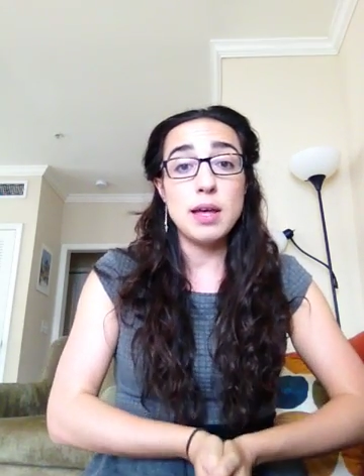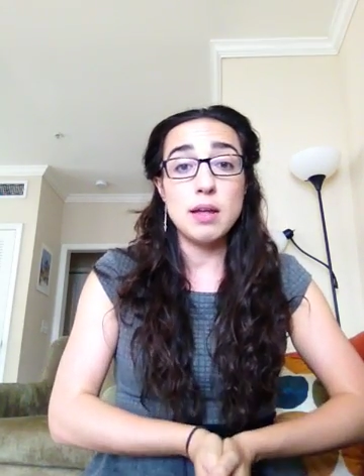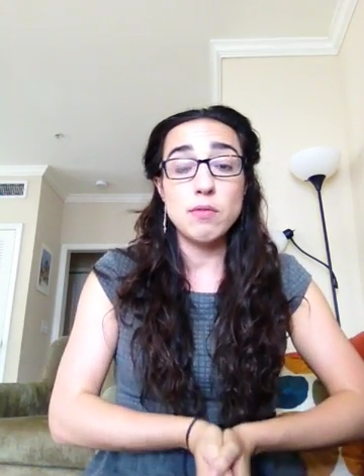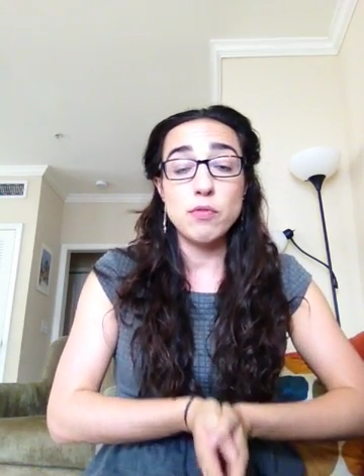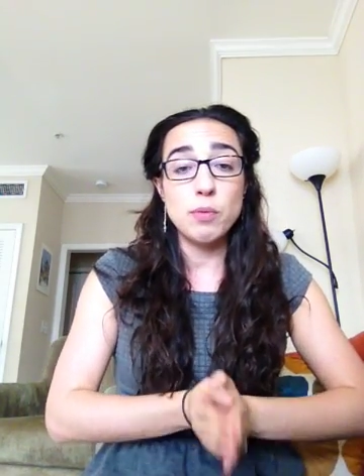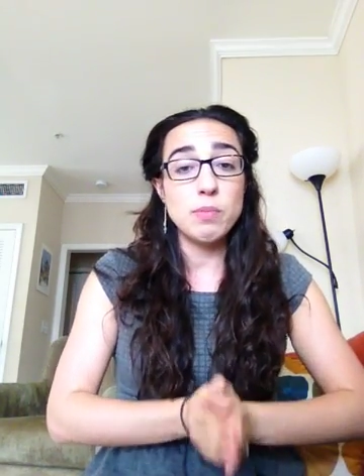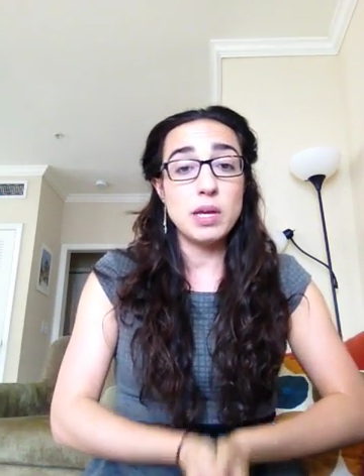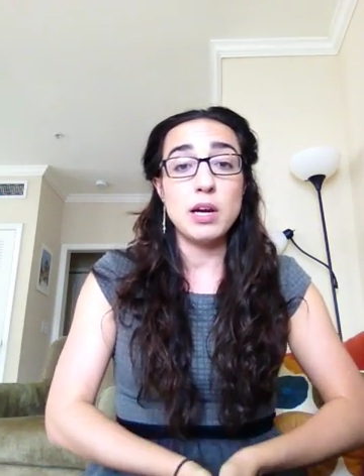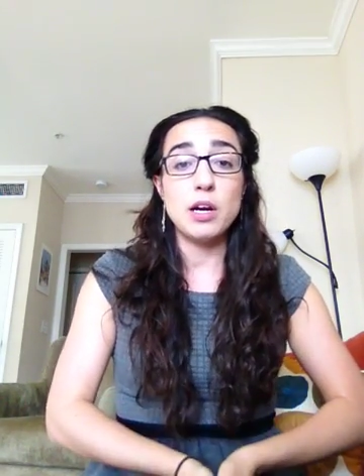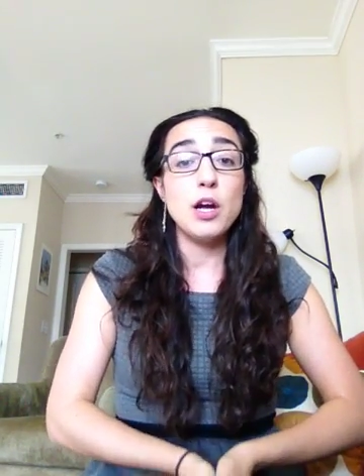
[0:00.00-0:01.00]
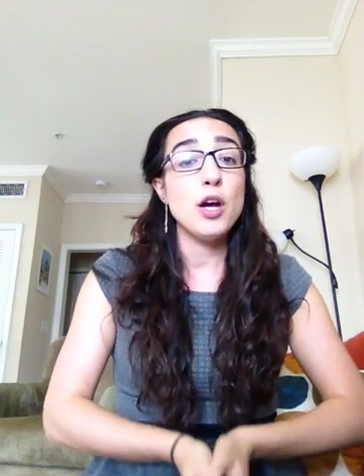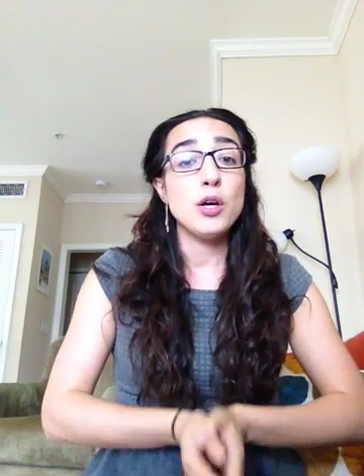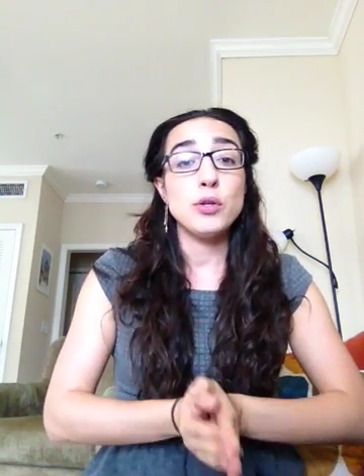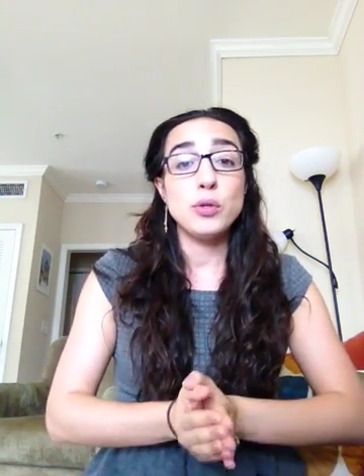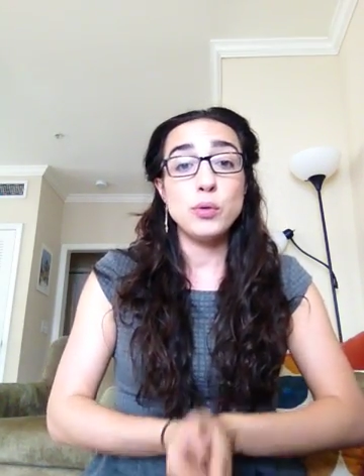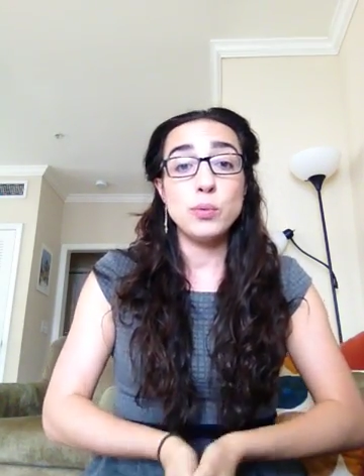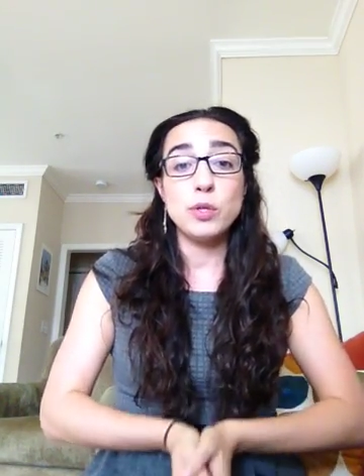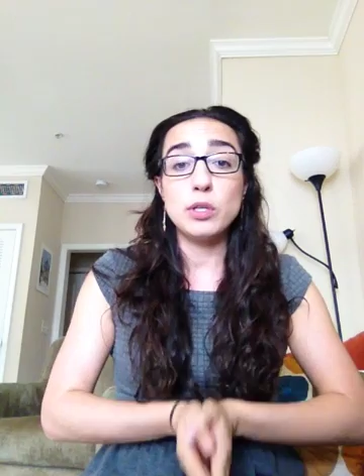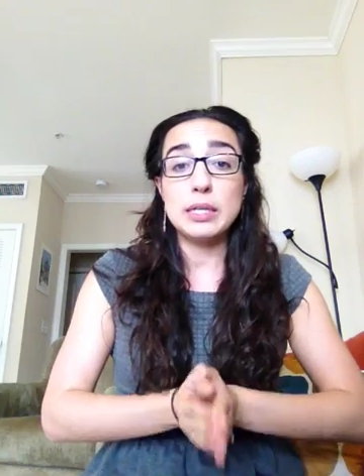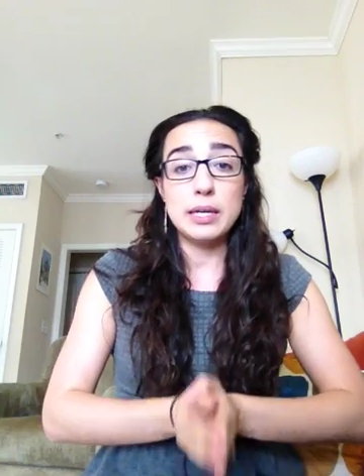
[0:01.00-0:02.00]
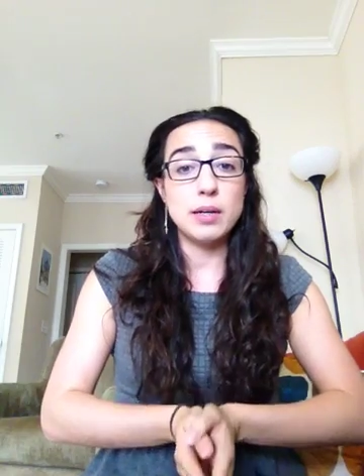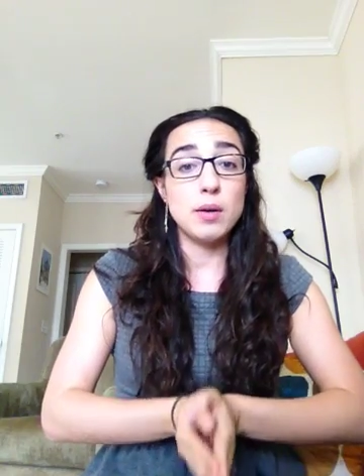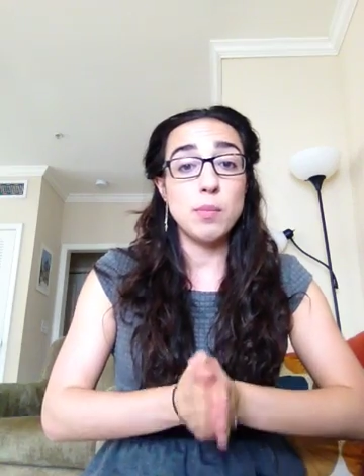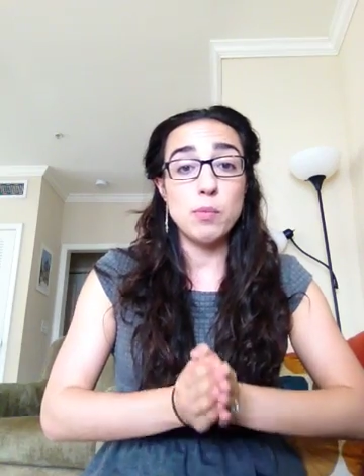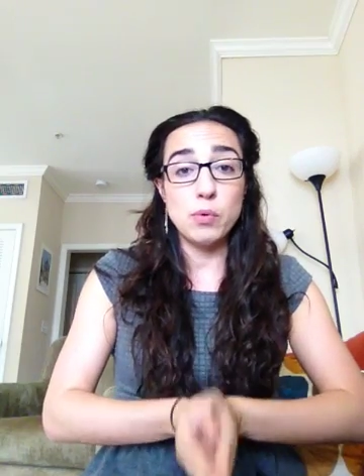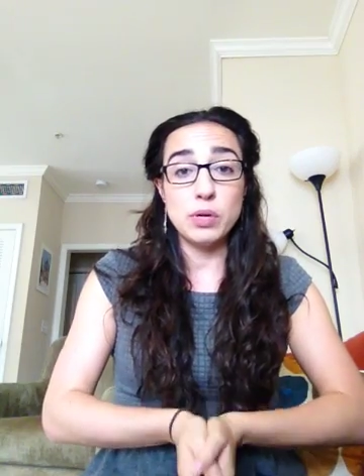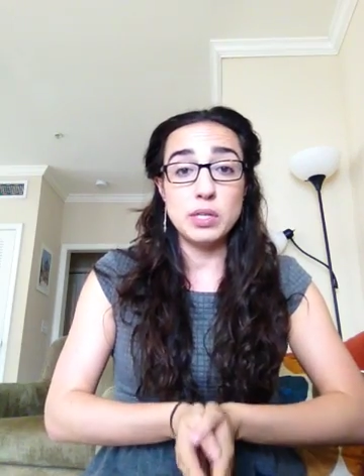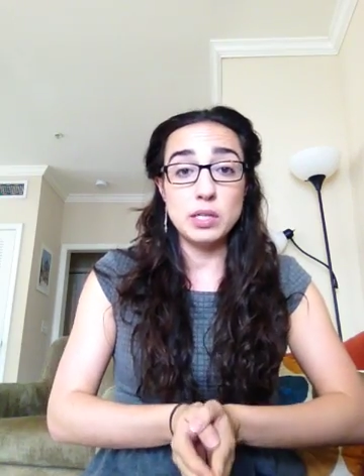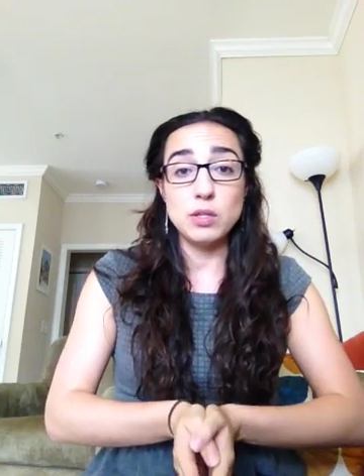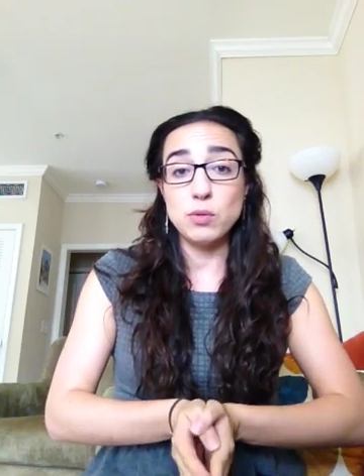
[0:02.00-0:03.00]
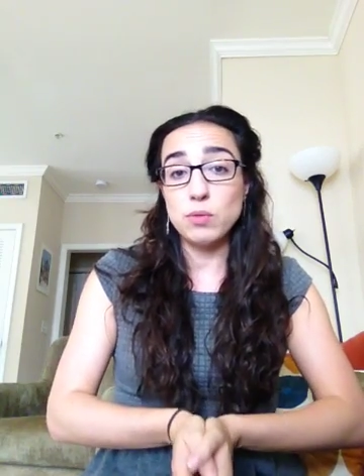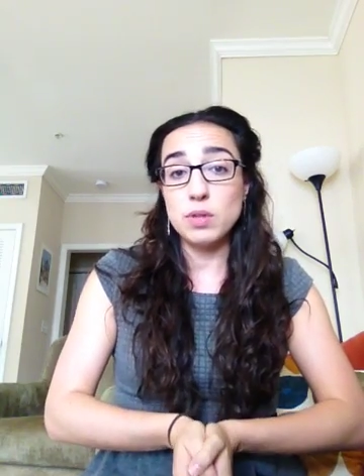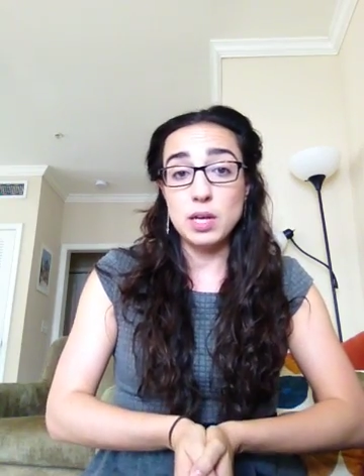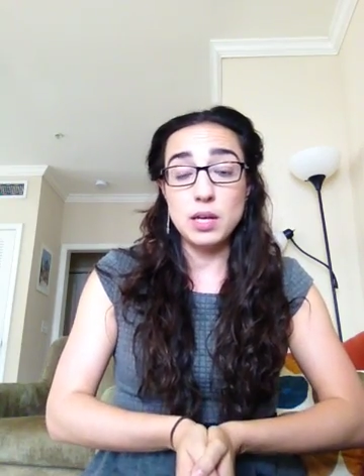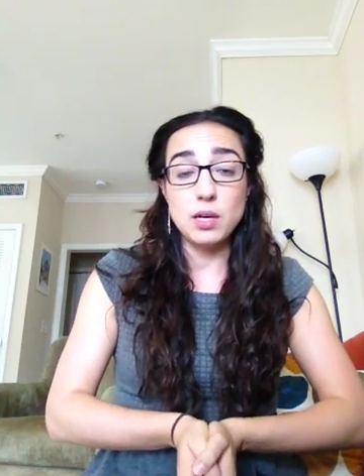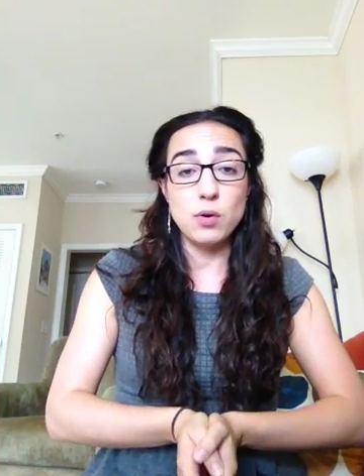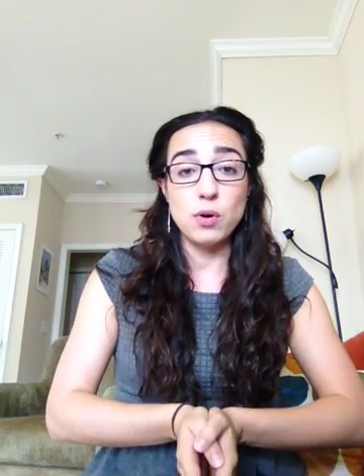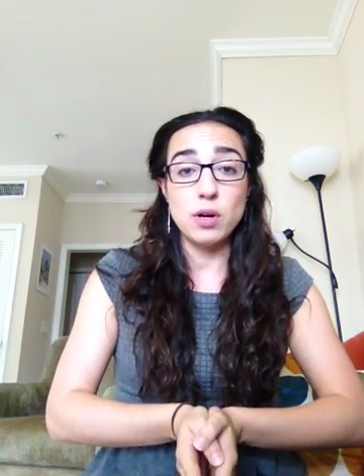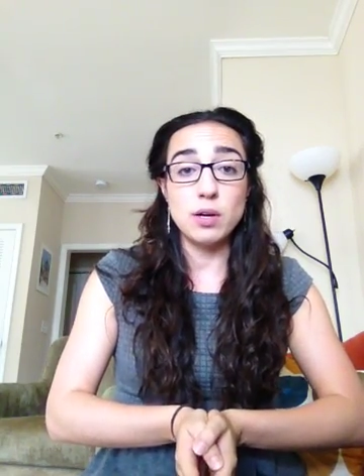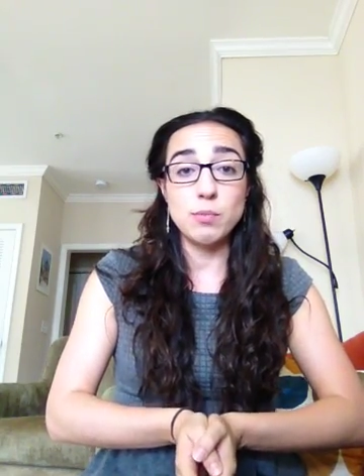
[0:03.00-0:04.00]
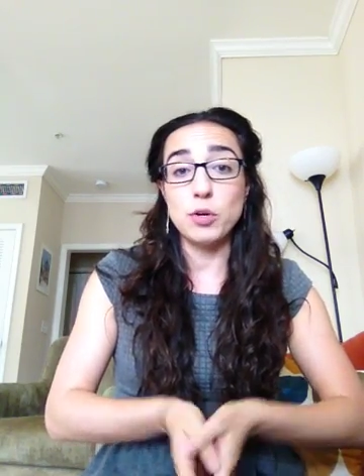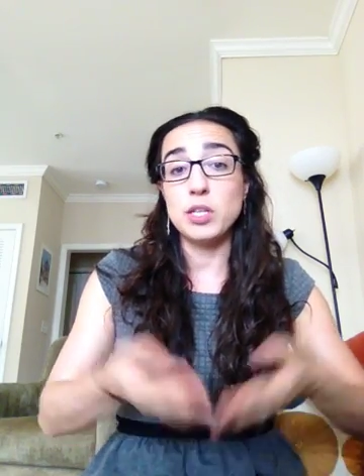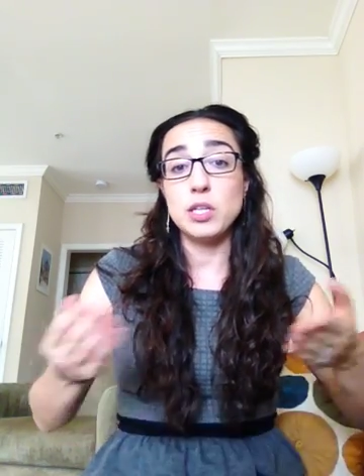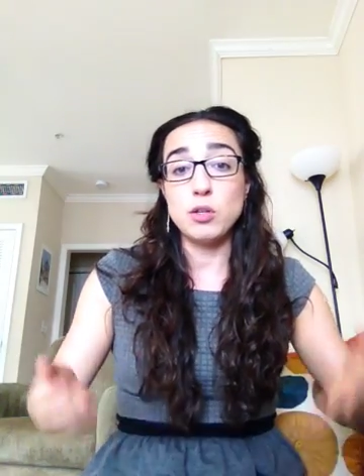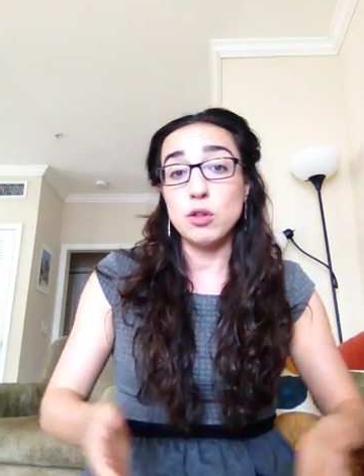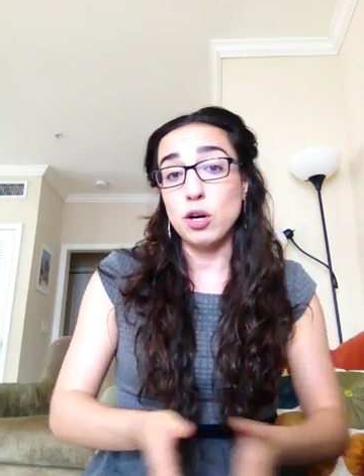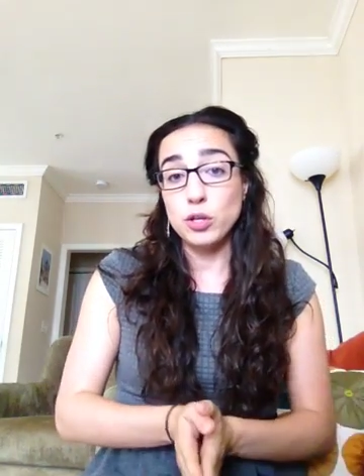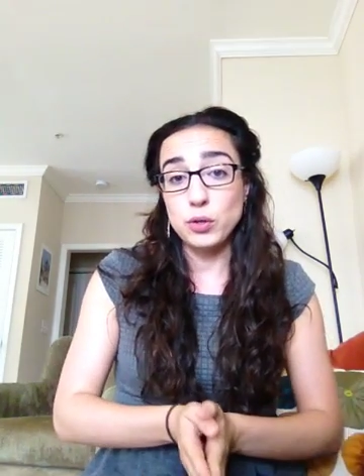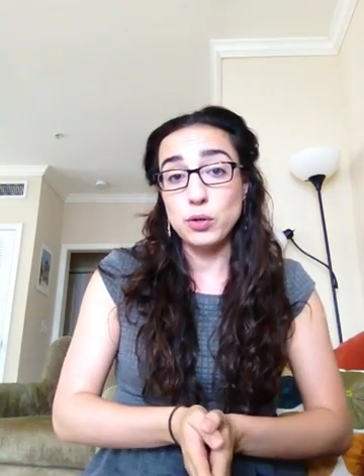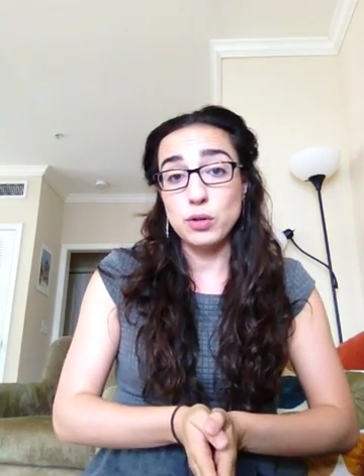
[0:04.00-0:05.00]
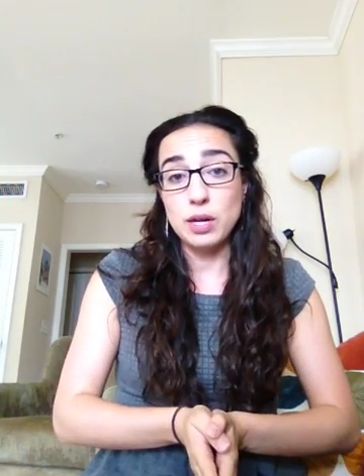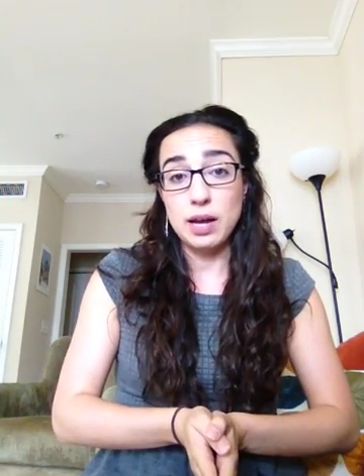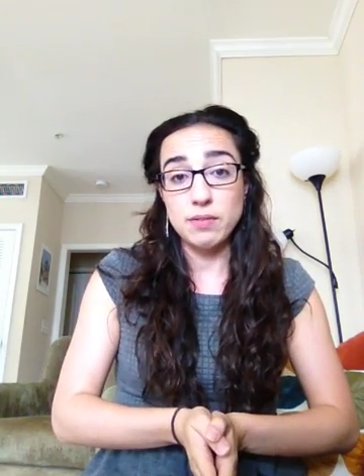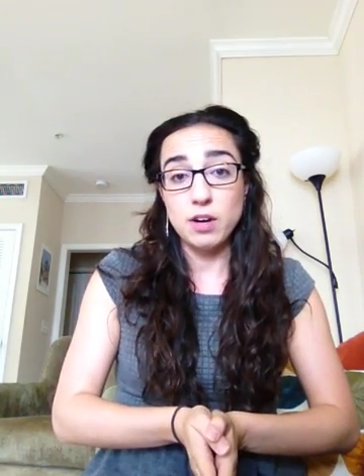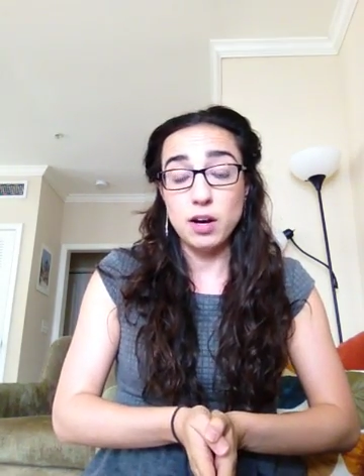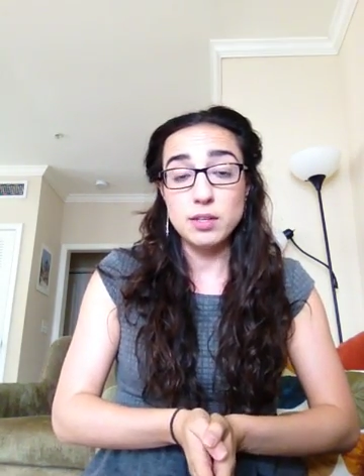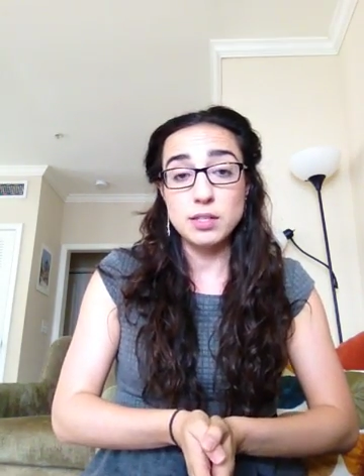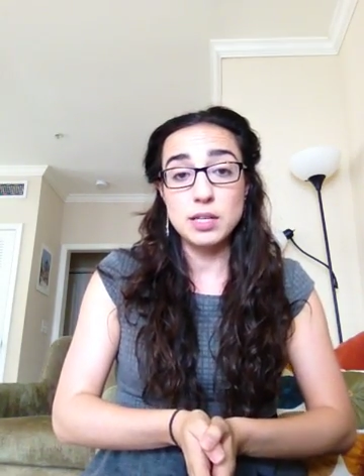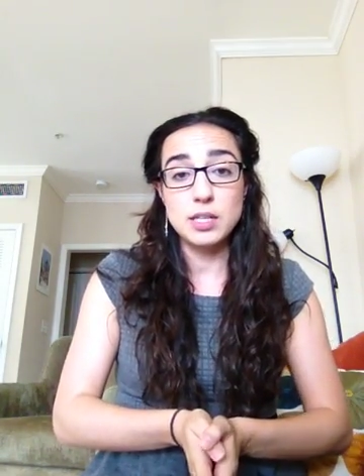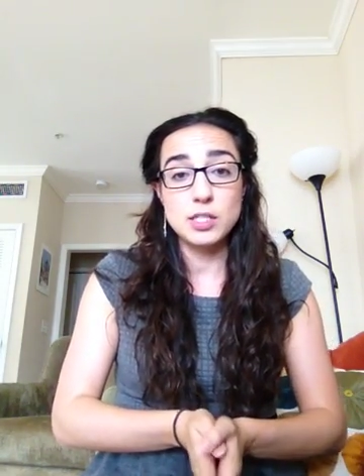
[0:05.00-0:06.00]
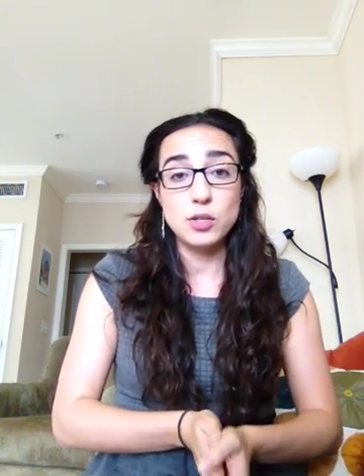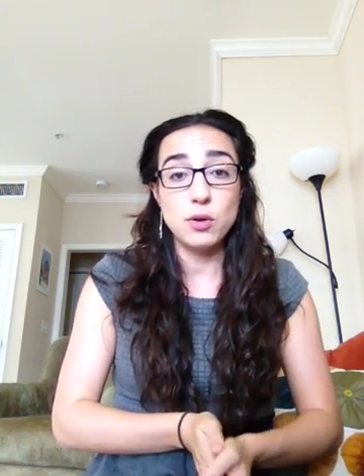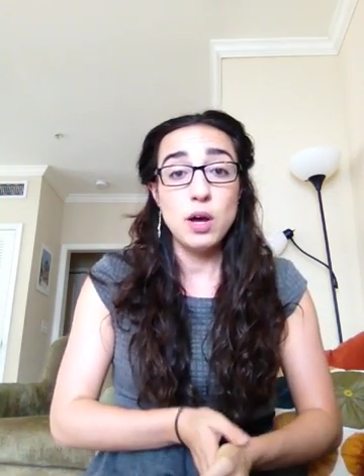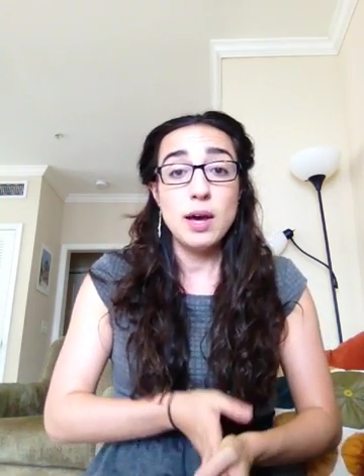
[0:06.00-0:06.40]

and from there you will get more than you think, or more than you thought you could have gotten. So